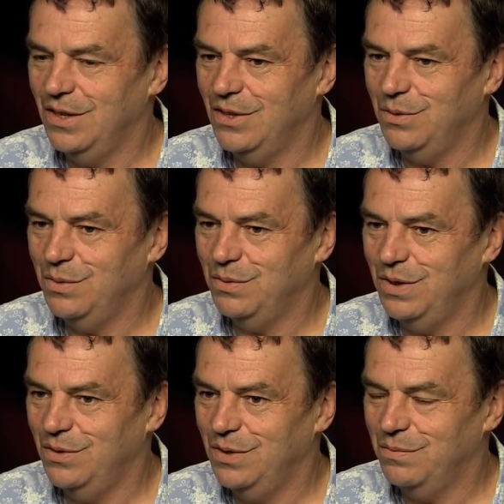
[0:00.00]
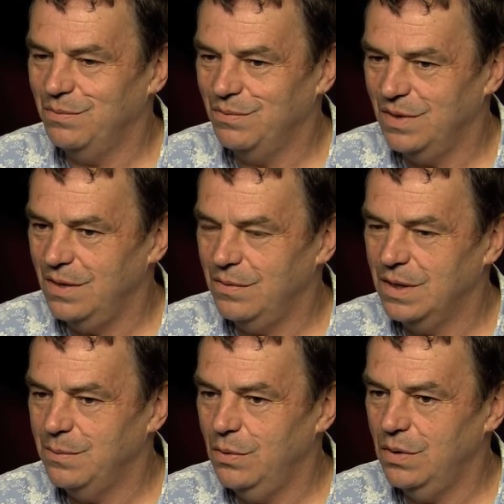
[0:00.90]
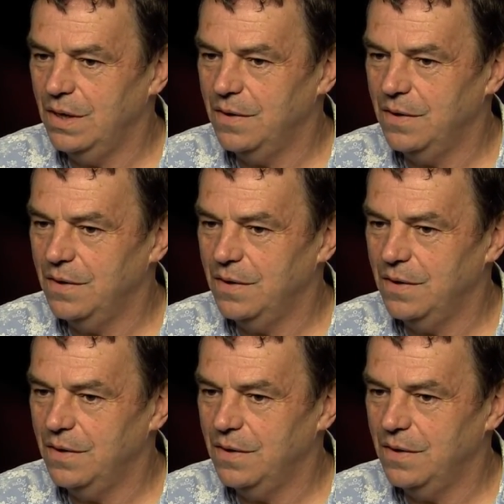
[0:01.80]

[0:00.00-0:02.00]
or to, you know, to kind of explore that.